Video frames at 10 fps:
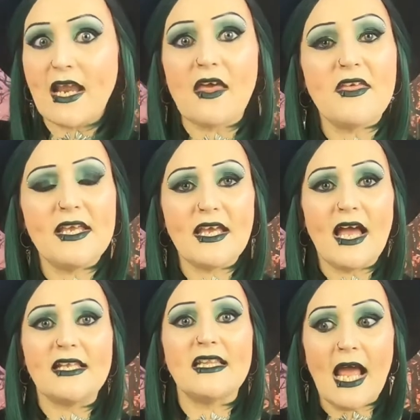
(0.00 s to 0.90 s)
I think
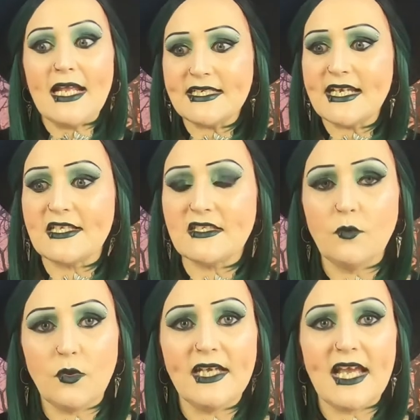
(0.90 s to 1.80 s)
I'd like to get to
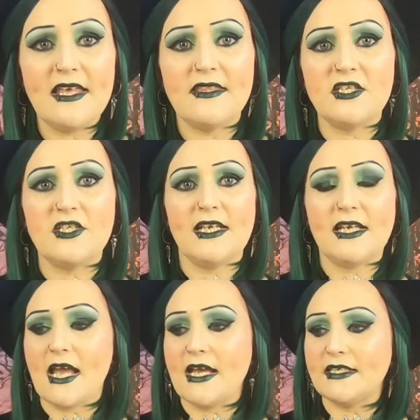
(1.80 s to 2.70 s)
1K this year,
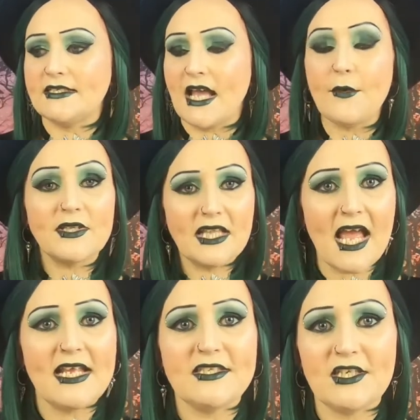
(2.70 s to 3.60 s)
guys. I would
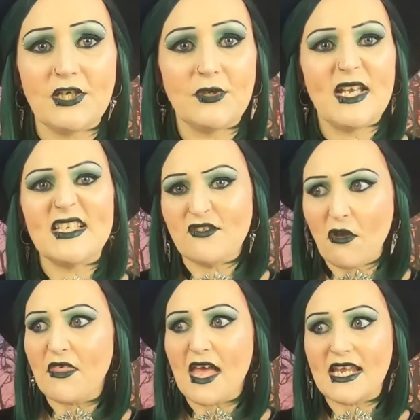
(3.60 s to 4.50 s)
like to. It's
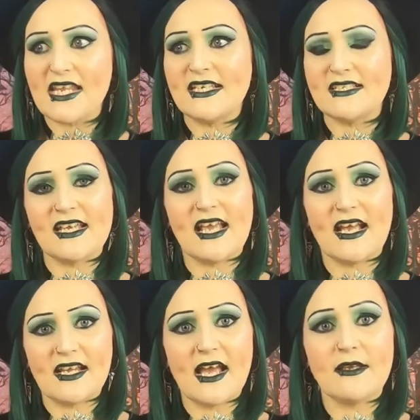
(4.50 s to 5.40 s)
not that easy.
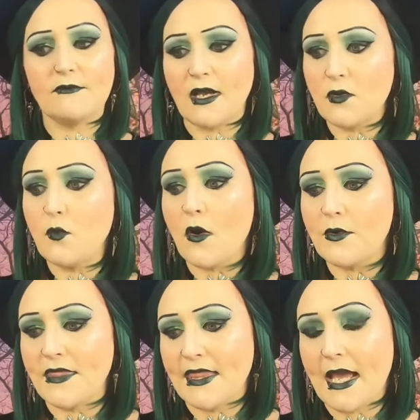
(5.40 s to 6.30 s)
I
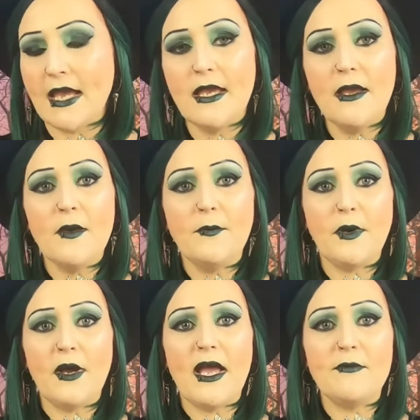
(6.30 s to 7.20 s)
warrant that.
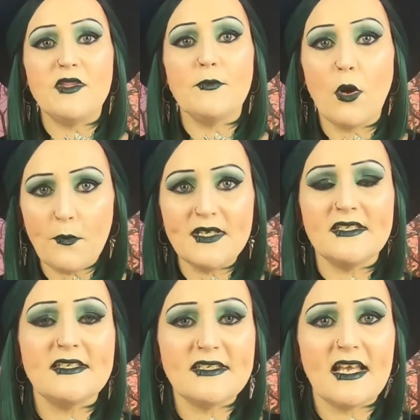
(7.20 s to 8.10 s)
But the more
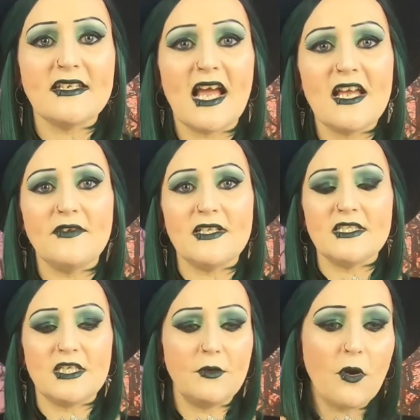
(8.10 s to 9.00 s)
businesses I dive
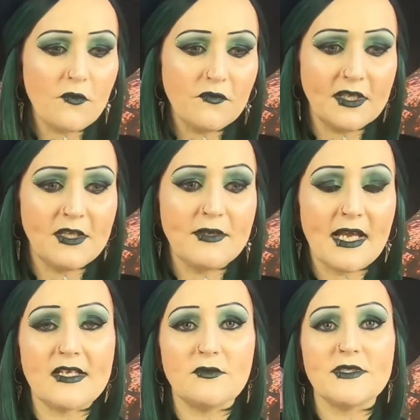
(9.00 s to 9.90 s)
into, hopefully you
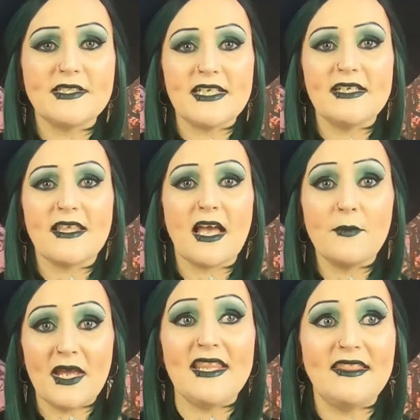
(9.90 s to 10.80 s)
guys will see that
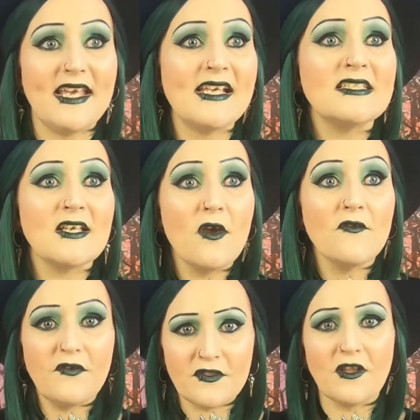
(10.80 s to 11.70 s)
I'm in this
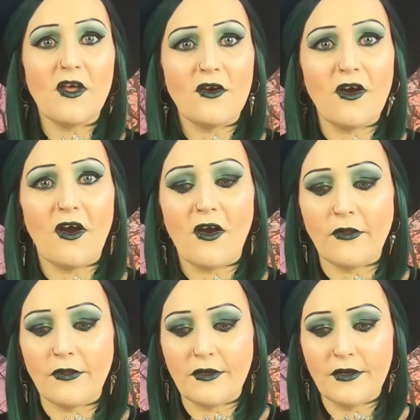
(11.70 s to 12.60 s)
for the long
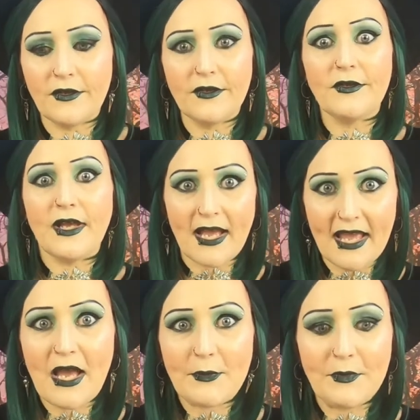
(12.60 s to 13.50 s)
haul. I
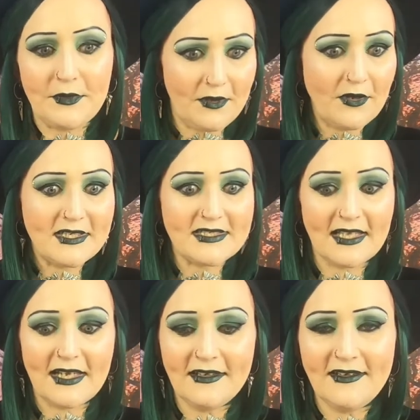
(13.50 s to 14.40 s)
am.
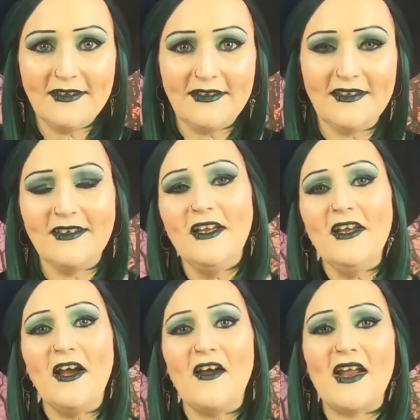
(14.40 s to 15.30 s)
Honestly.
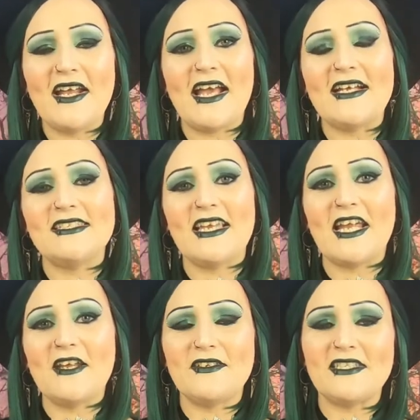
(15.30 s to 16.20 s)
All right, guys, take
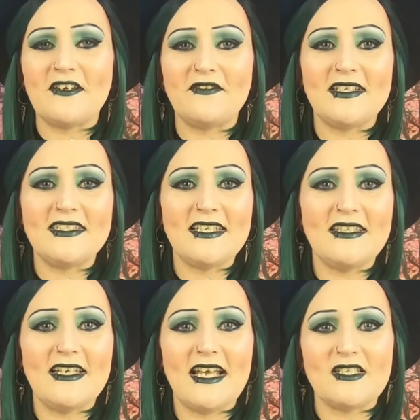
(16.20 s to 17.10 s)
care of yourself, and I'll see you
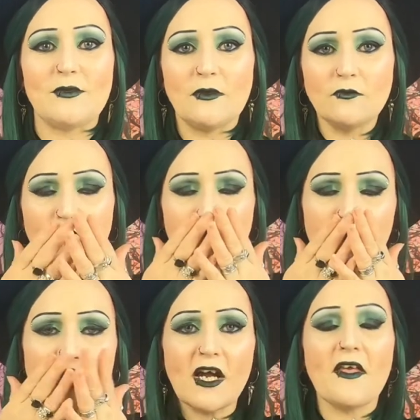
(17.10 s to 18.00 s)
in the next one.
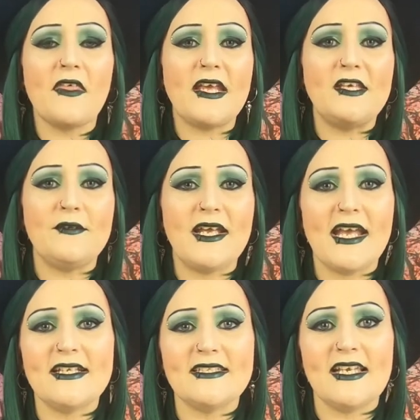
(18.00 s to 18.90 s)
Mwah! Thank you,
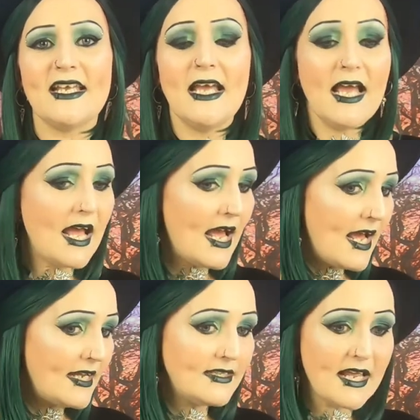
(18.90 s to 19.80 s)
Katie.
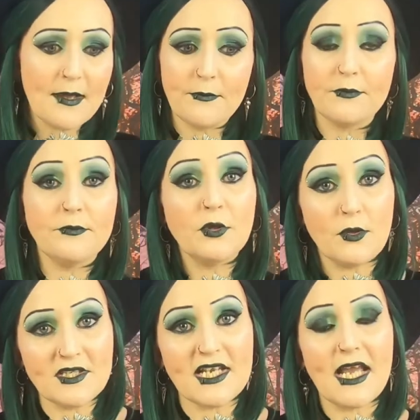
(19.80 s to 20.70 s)
And
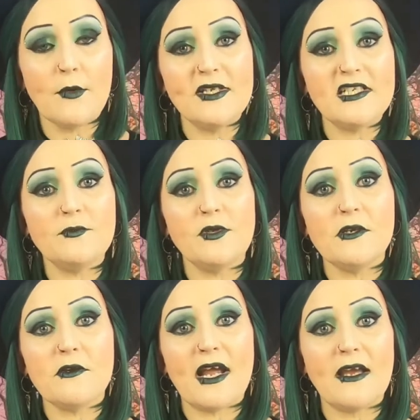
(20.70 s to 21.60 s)
go check out Witches
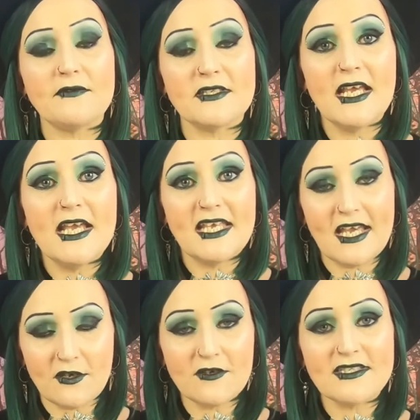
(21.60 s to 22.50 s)
Brewcrafts.
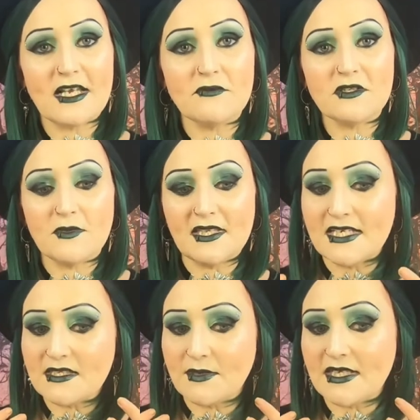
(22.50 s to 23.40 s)
Get yourself some of
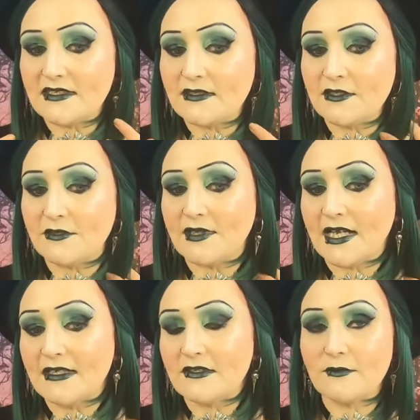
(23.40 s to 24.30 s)
these amazing jewellery
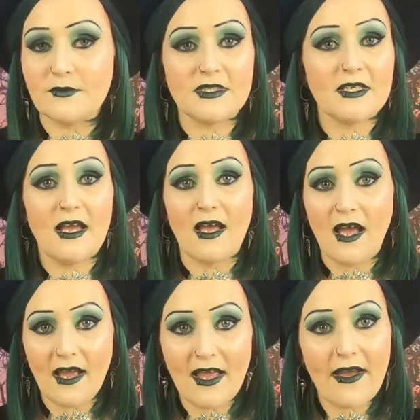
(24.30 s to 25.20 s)
items.
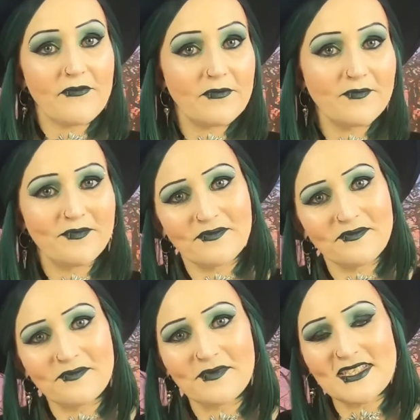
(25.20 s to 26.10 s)
I have.
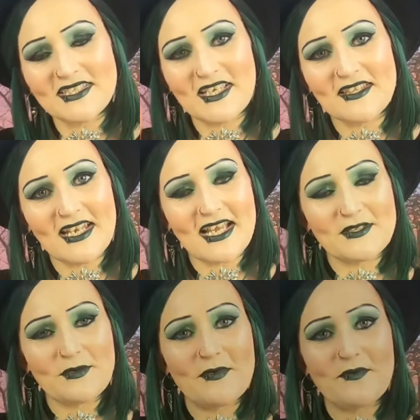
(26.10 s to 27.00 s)
See you in the
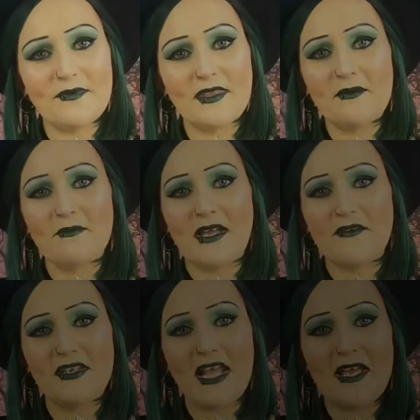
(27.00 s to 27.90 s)
next one. Bye
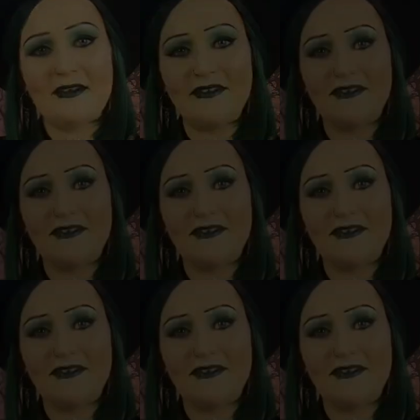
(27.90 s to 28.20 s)
for now.